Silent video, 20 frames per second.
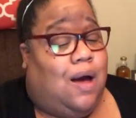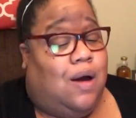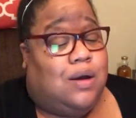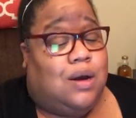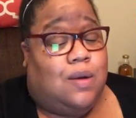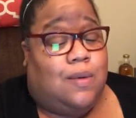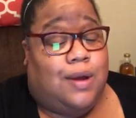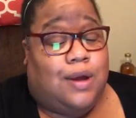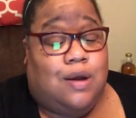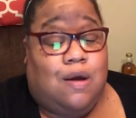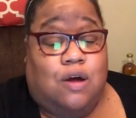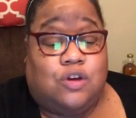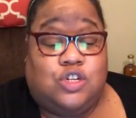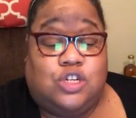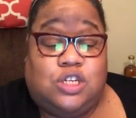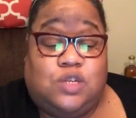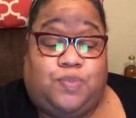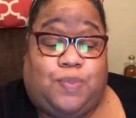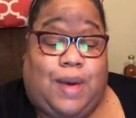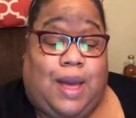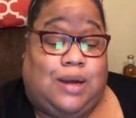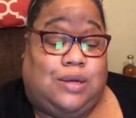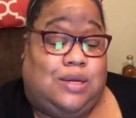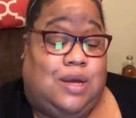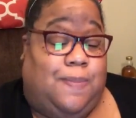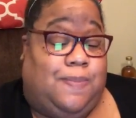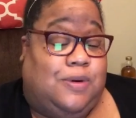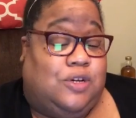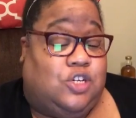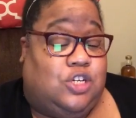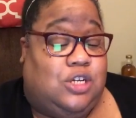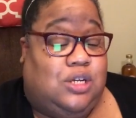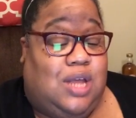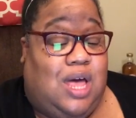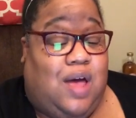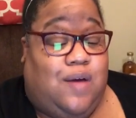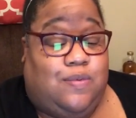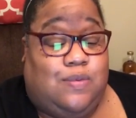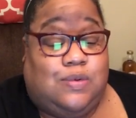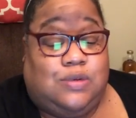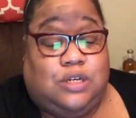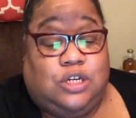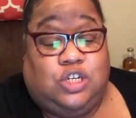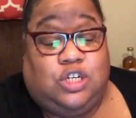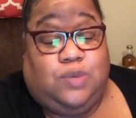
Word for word: I don't know what you know, she just packed up and she left. You know what I'm saying?